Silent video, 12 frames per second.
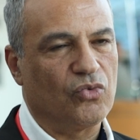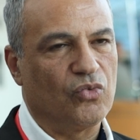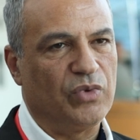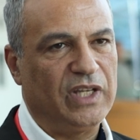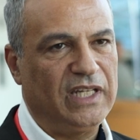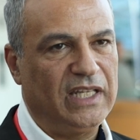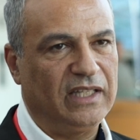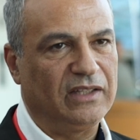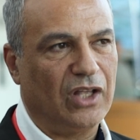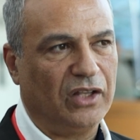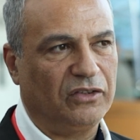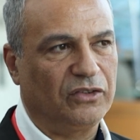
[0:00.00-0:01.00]
we need
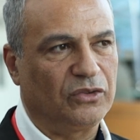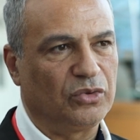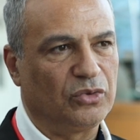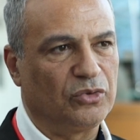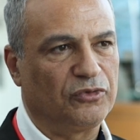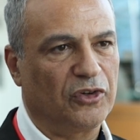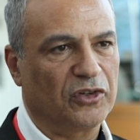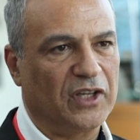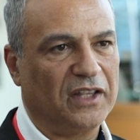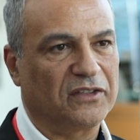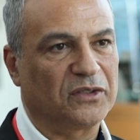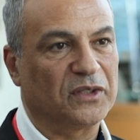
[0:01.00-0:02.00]
not to
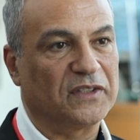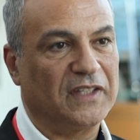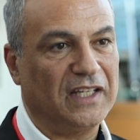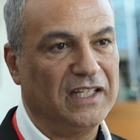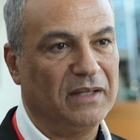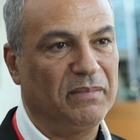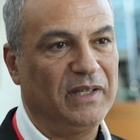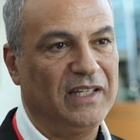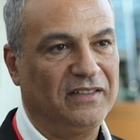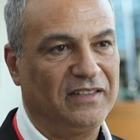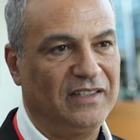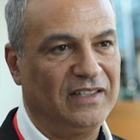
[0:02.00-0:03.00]
forget
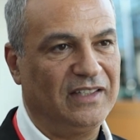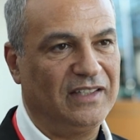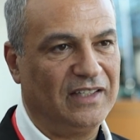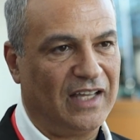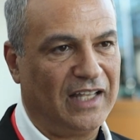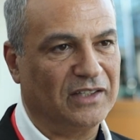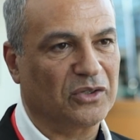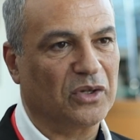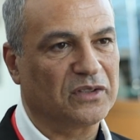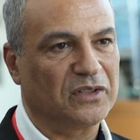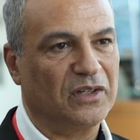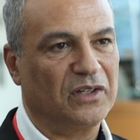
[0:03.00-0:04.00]
sustainability and
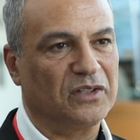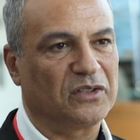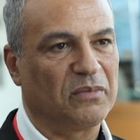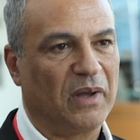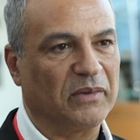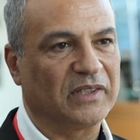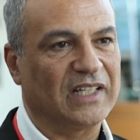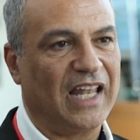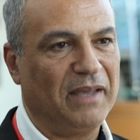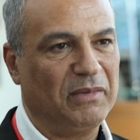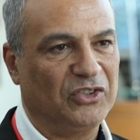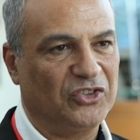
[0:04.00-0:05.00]
concerns about
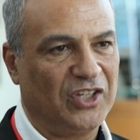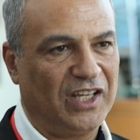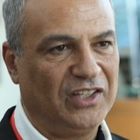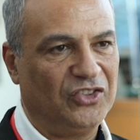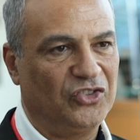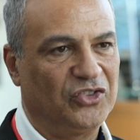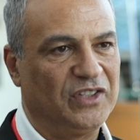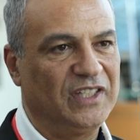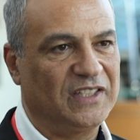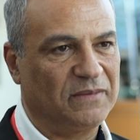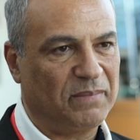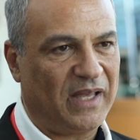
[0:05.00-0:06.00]
climate change,
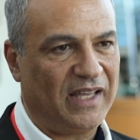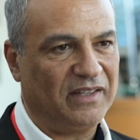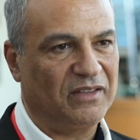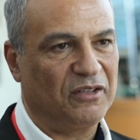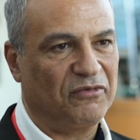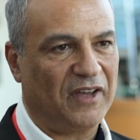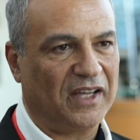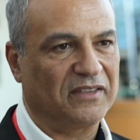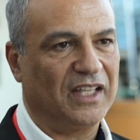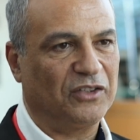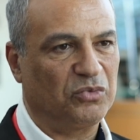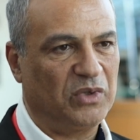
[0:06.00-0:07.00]
despite the fact
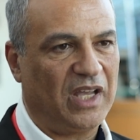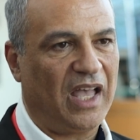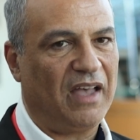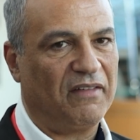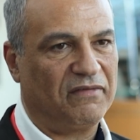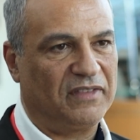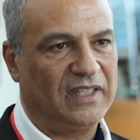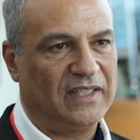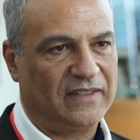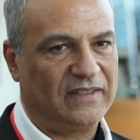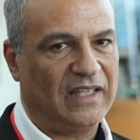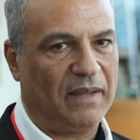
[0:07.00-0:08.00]
that we have
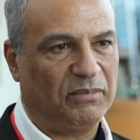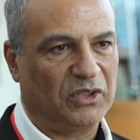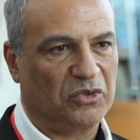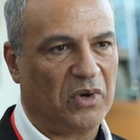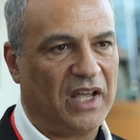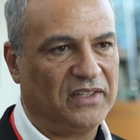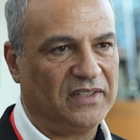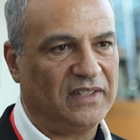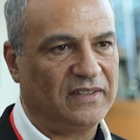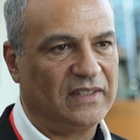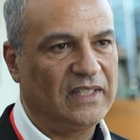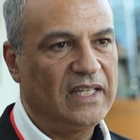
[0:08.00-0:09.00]
this debt
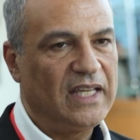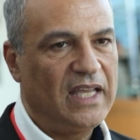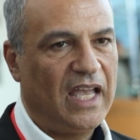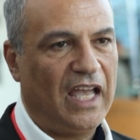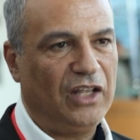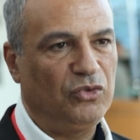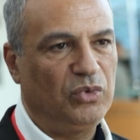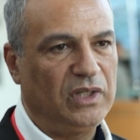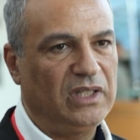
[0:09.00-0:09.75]
crisis. And we